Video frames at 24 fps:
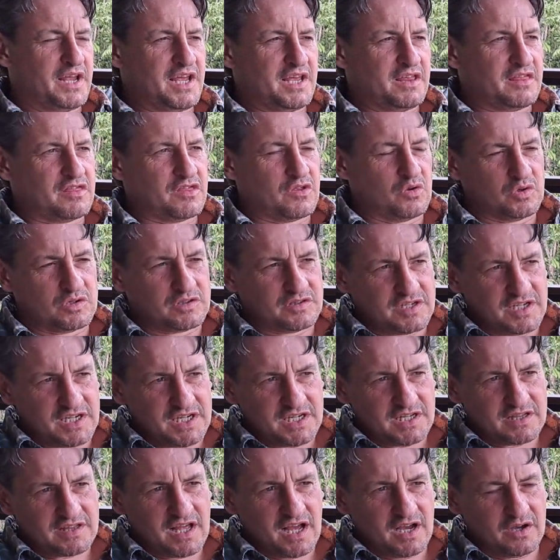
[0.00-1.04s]
a
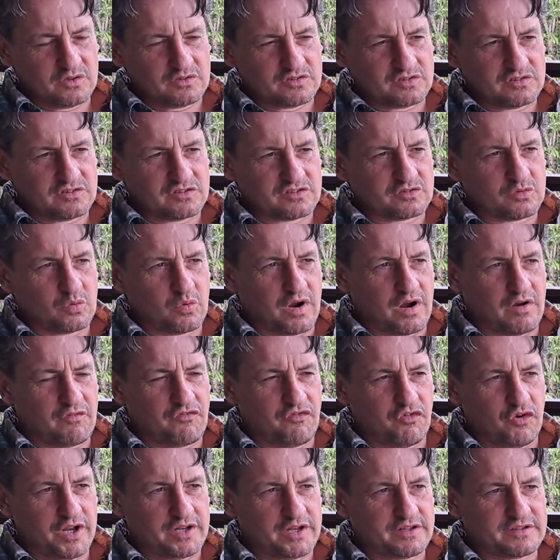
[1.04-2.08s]
13,000 square
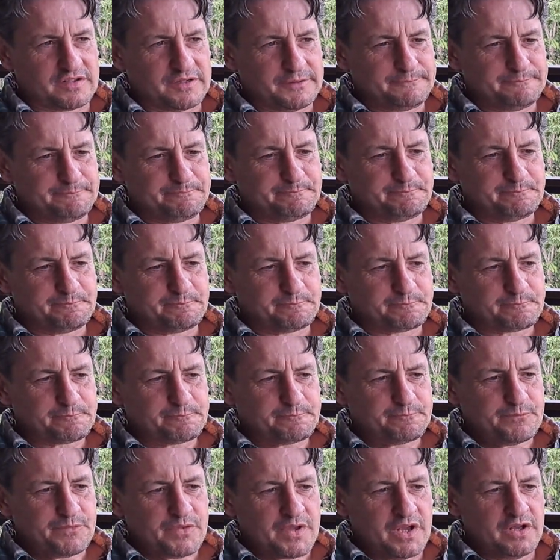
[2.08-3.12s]
foot
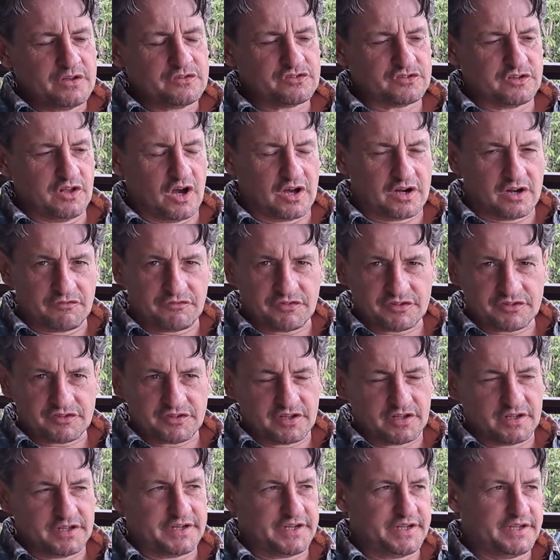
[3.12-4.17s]
slaughter
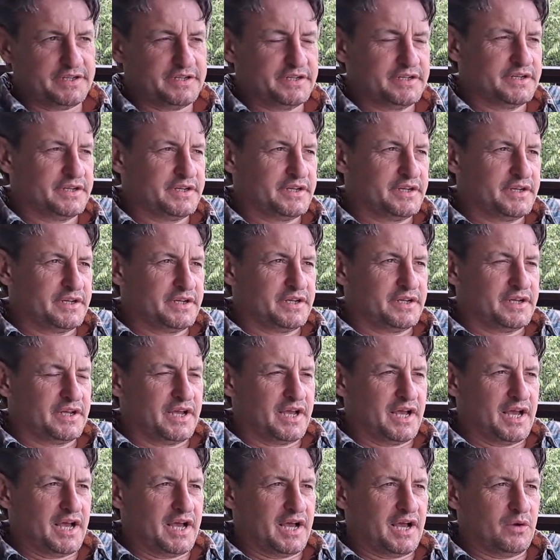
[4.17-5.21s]
facility.
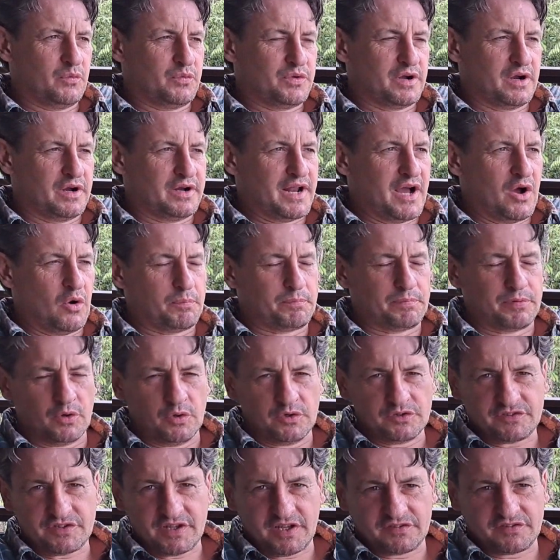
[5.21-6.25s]
We are now
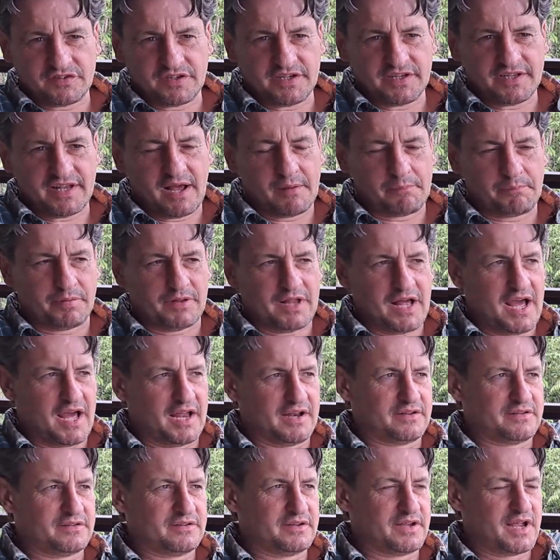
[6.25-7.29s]
processing in that
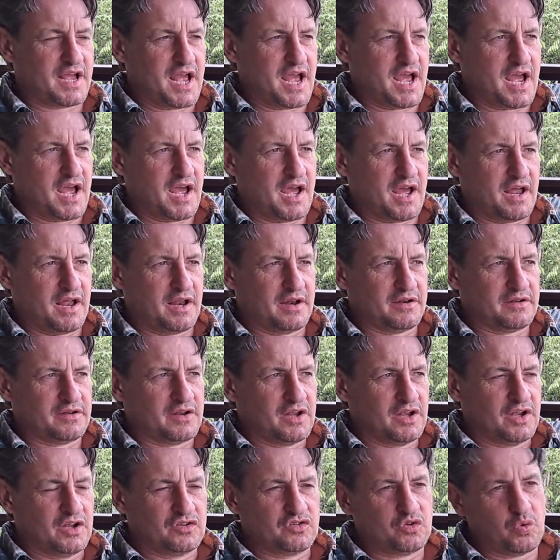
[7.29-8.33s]
plant and
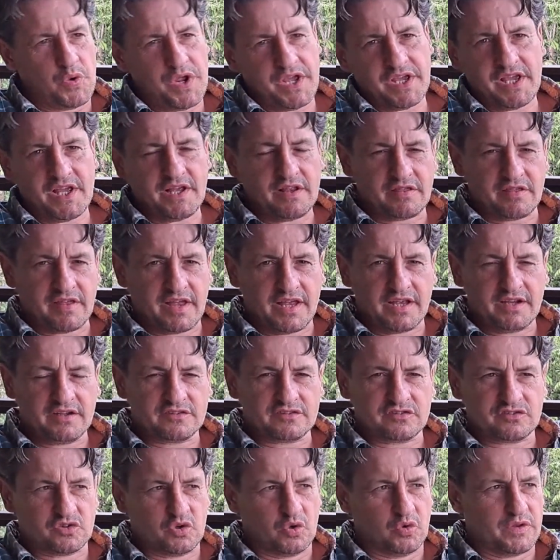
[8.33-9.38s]
tweaking
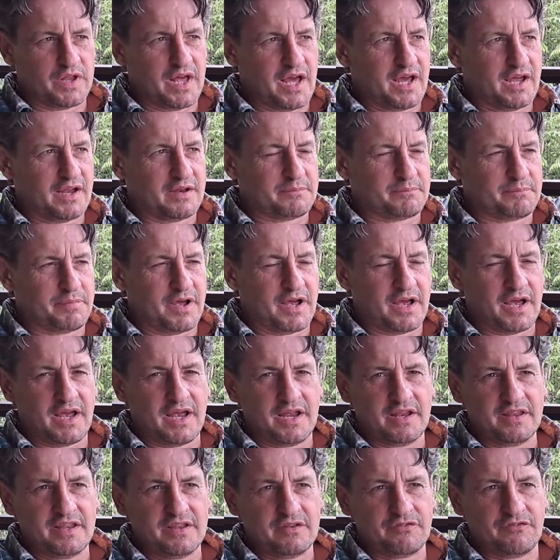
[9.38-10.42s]
things so that
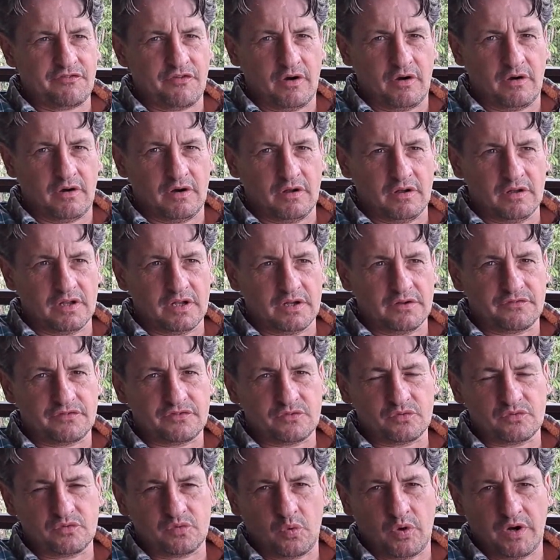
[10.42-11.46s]
by the fall of
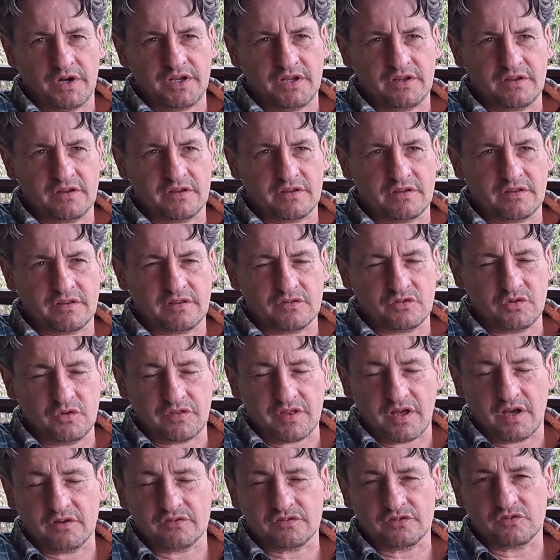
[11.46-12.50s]

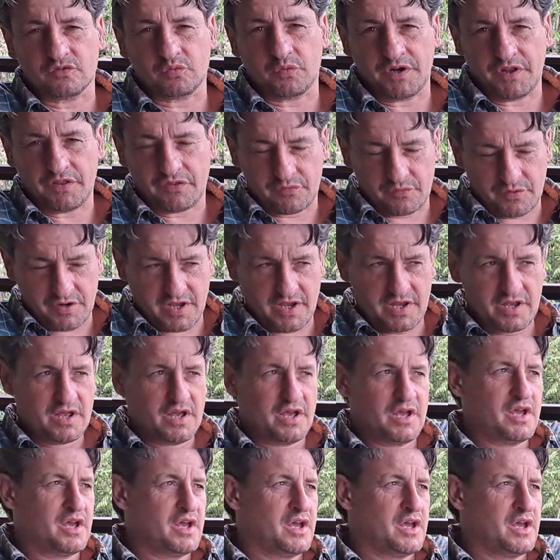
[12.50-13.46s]
2023,